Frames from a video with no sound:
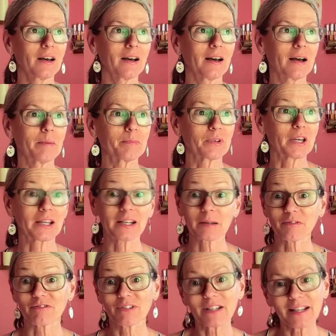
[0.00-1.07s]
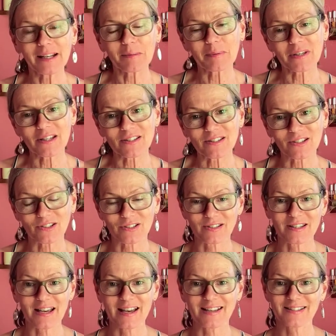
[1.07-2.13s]
um, can I really be a
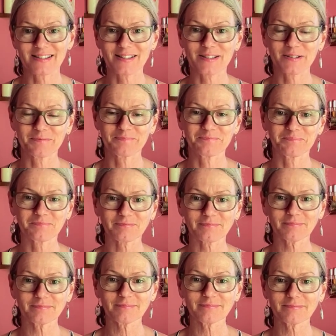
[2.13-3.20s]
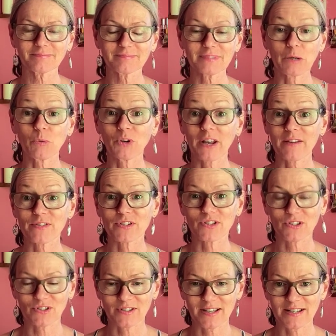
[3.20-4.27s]
success, whatever
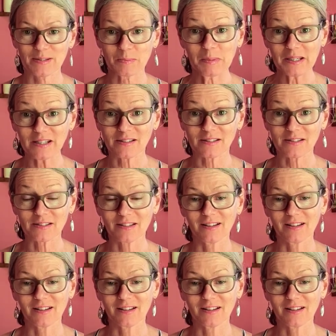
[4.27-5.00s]
success means.